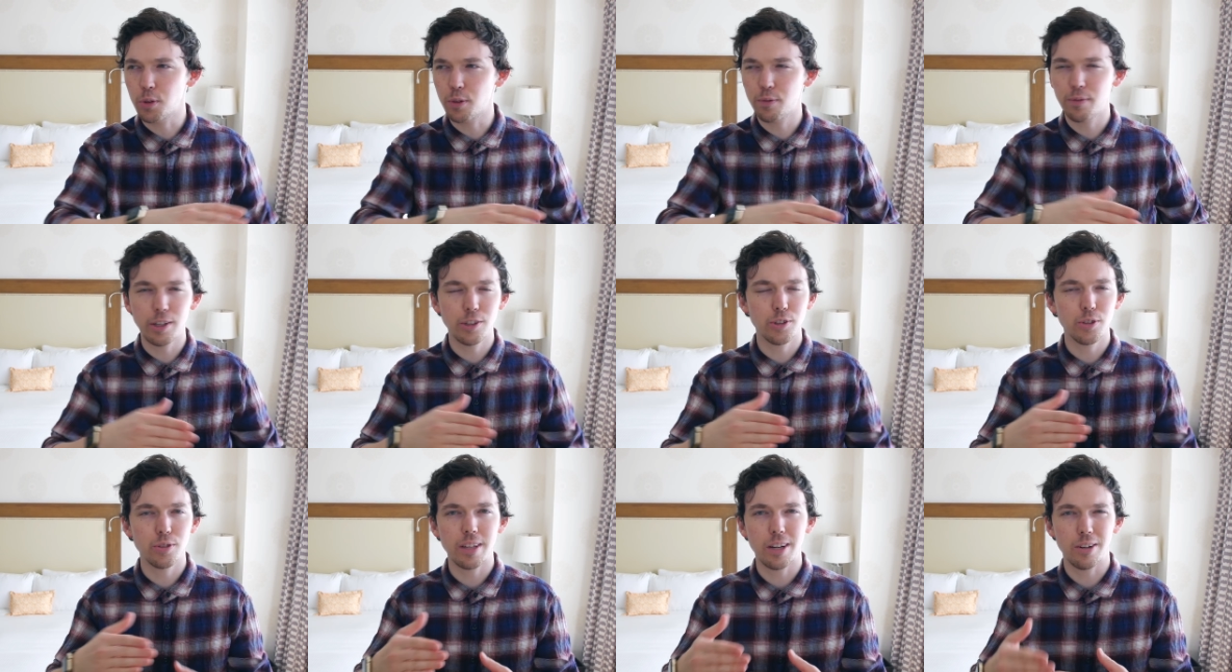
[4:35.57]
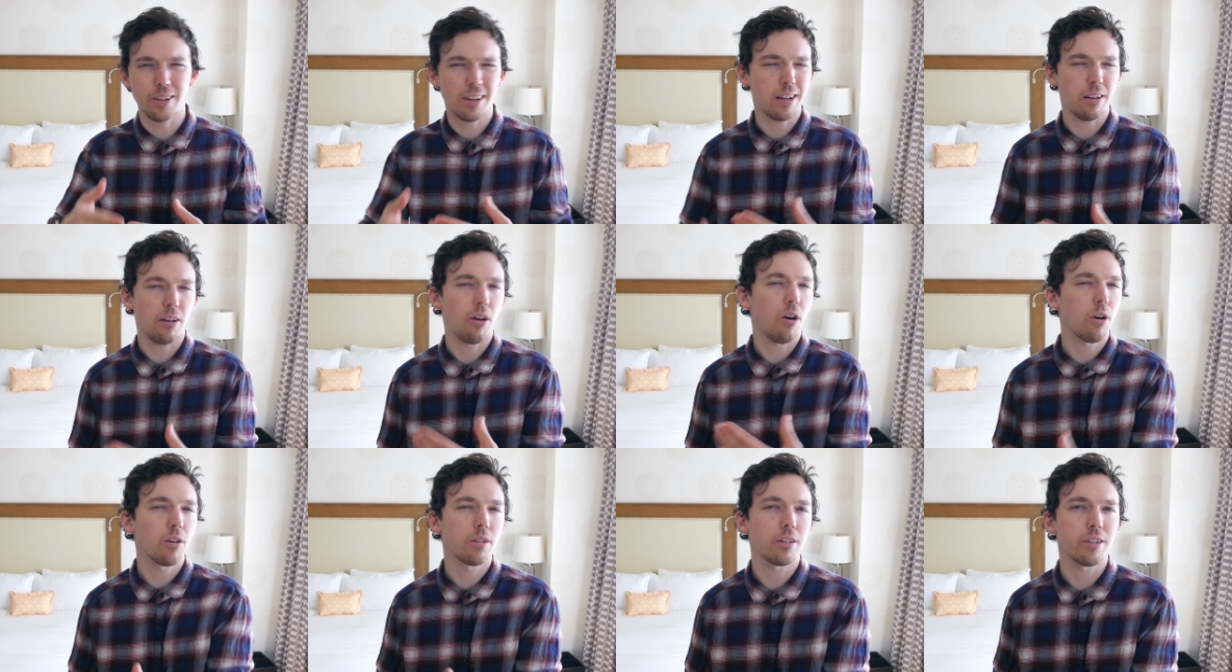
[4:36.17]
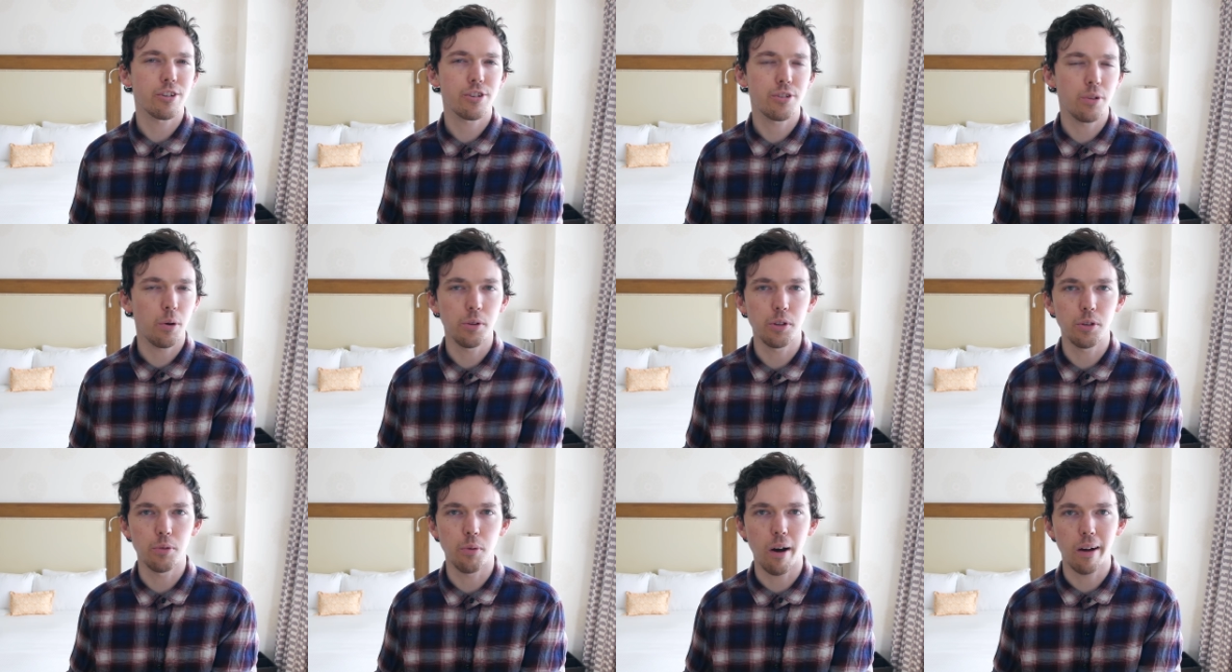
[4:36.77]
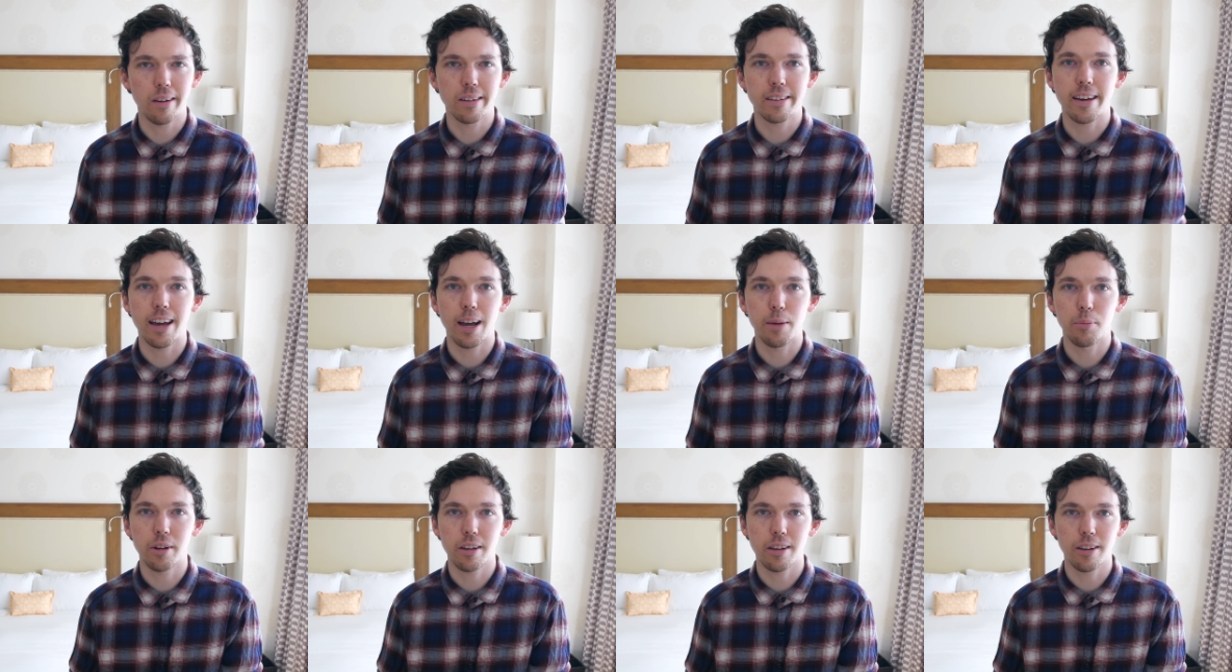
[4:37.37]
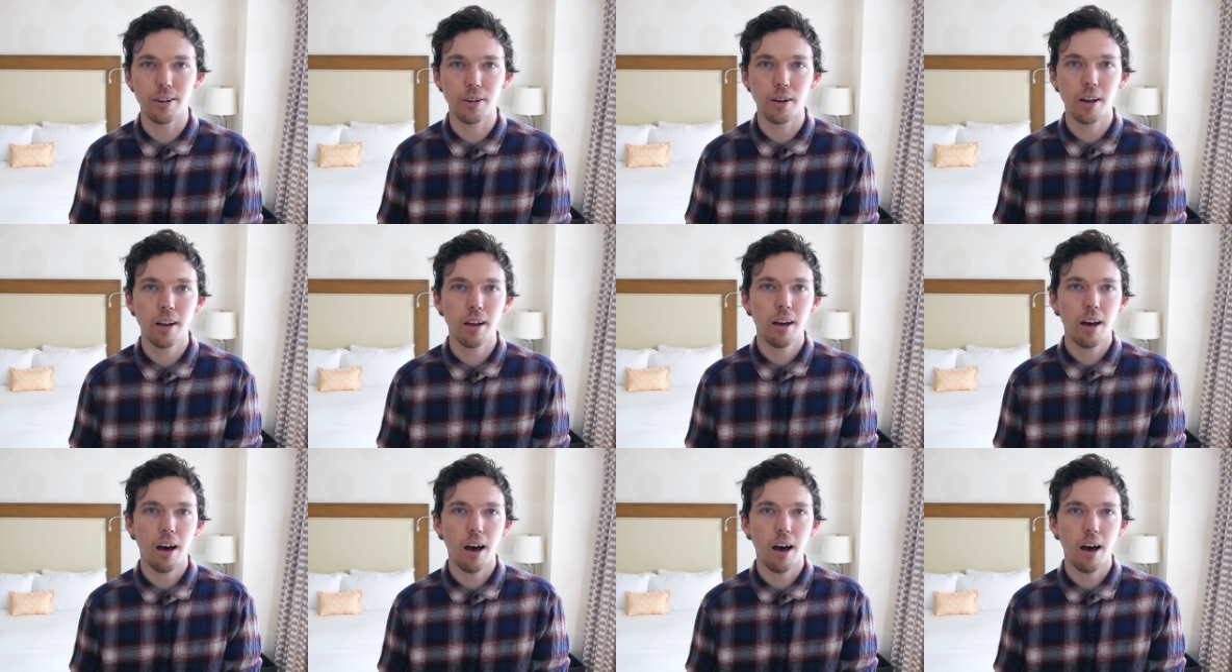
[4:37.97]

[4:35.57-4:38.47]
or the features that are kind of hard to show you on camera here.